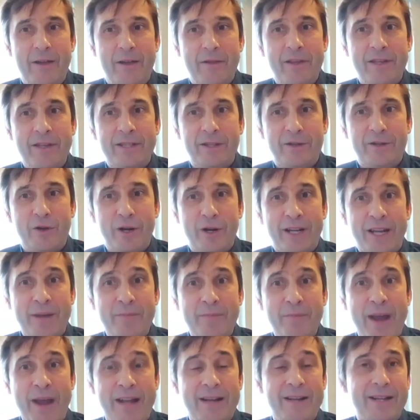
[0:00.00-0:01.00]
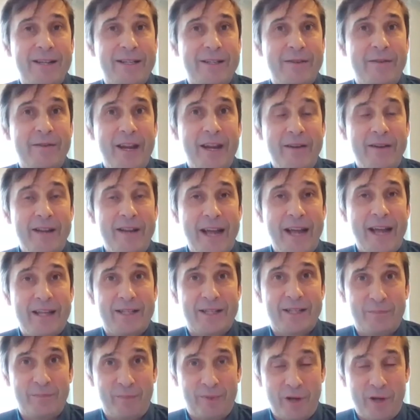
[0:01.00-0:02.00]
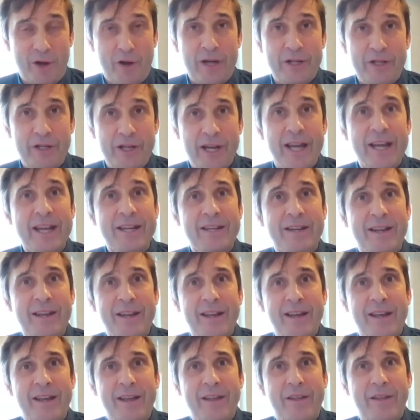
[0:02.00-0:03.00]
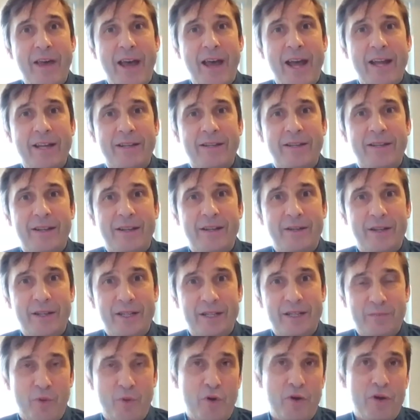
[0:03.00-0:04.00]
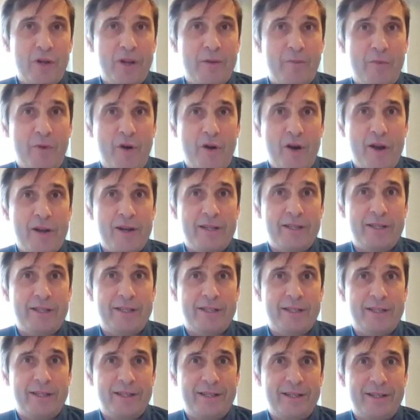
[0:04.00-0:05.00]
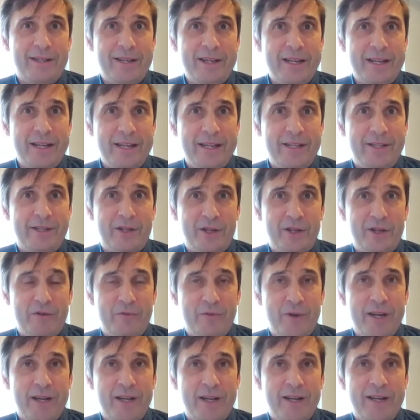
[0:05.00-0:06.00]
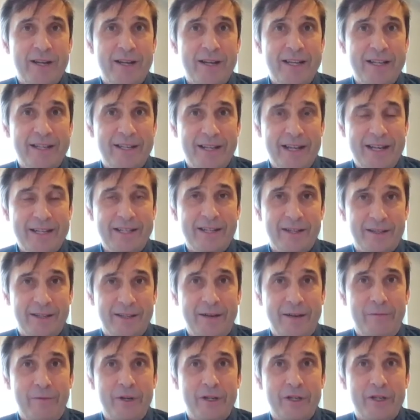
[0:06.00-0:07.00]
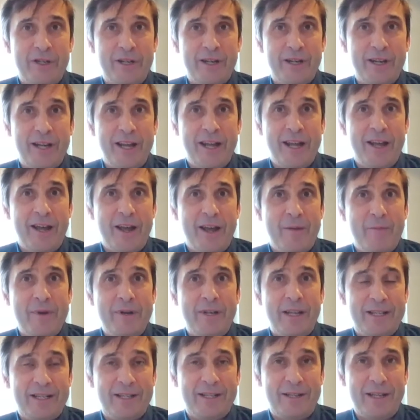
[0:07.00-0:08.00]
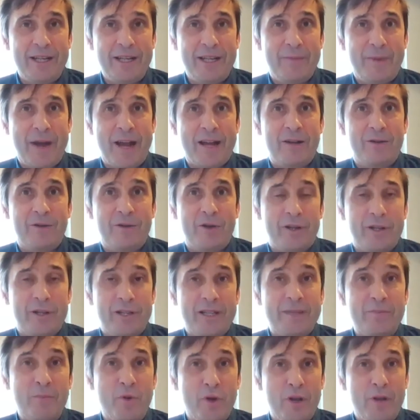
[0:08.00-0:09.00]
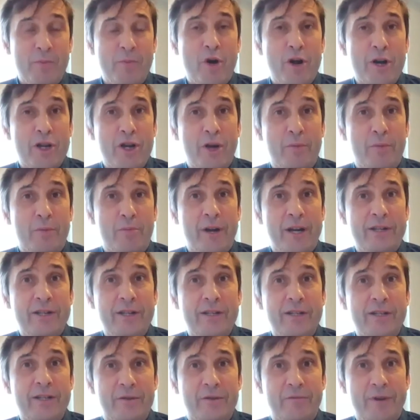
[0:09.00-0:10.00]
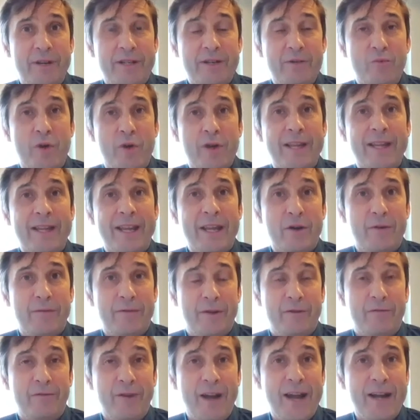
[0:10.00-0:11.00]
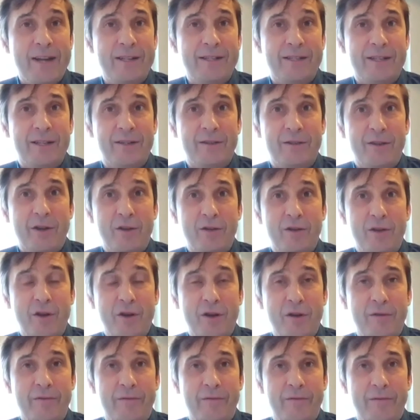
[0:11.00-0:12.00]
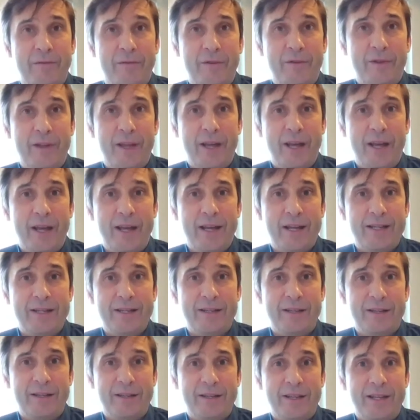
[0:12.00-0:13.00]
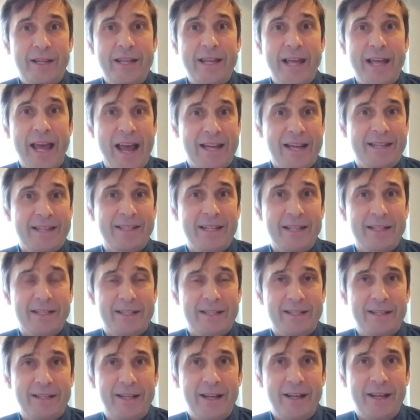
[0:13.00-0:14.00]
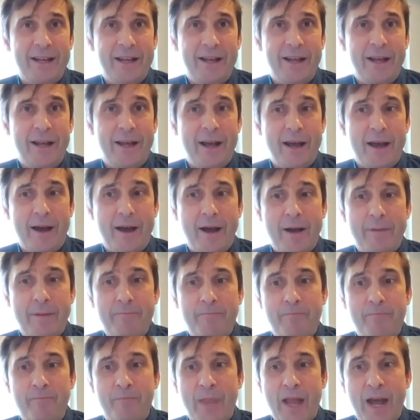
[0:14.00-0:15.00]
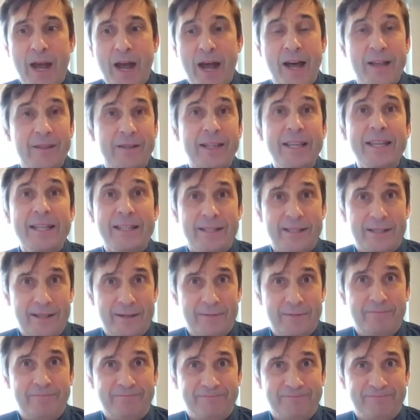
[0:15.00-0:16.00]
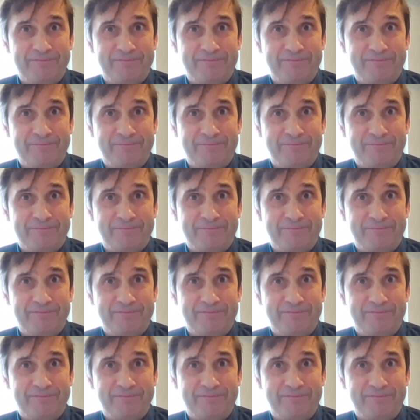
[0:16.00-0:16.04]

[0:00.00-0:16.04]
there's a lot of competitors in that supply chain that the smaller miners need to leverage. I mean, let's think about a lot of the smaller mining operations. The reason why they get off the ground is a lot of the assets are leased